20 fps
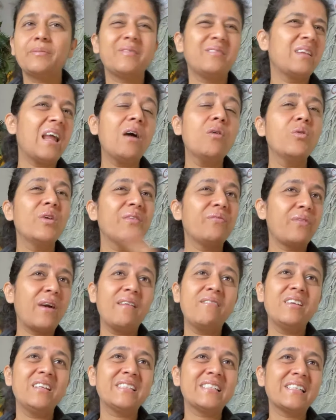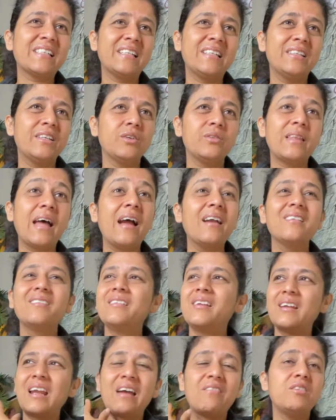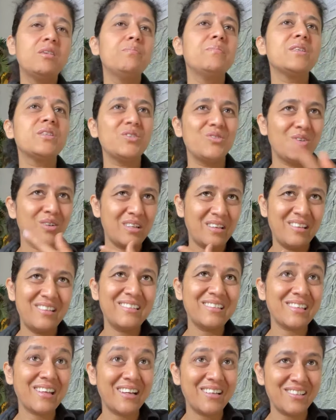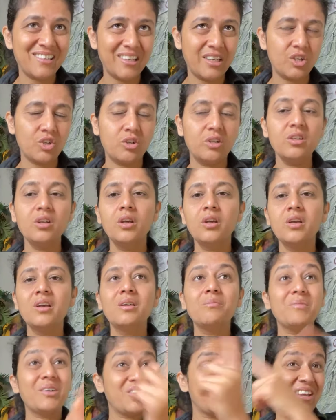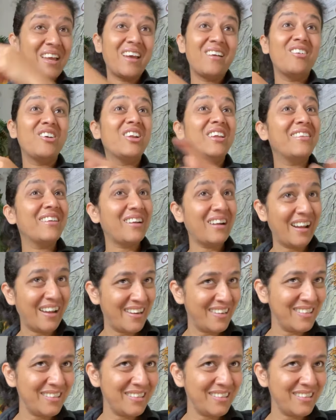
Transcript: Now, if I will tell you that, then I will miss your inside session because I have another client.